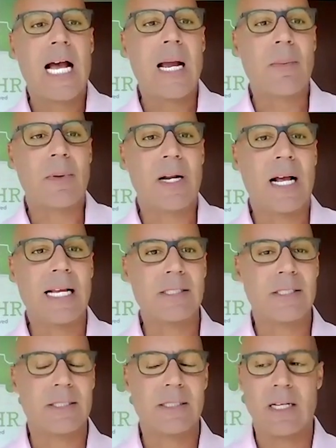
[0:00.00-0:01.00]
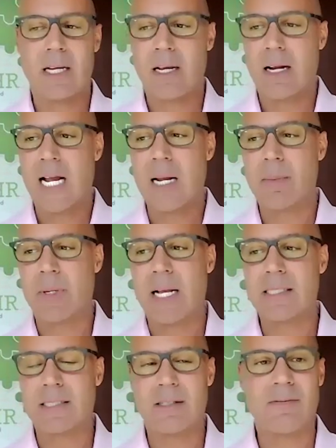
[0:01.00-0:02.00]
hybridized uh,
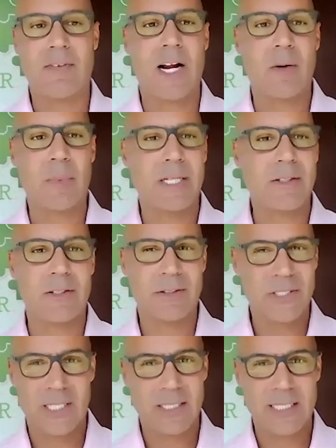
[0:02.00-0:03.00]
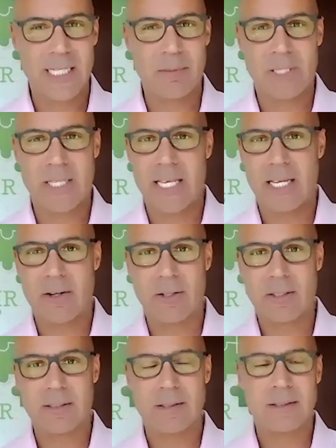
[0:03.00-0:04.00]
hybridized environment. You see the same thing,
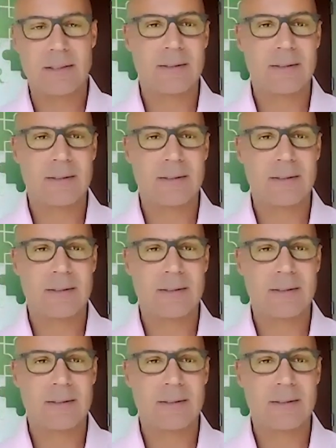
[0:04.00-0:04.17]
or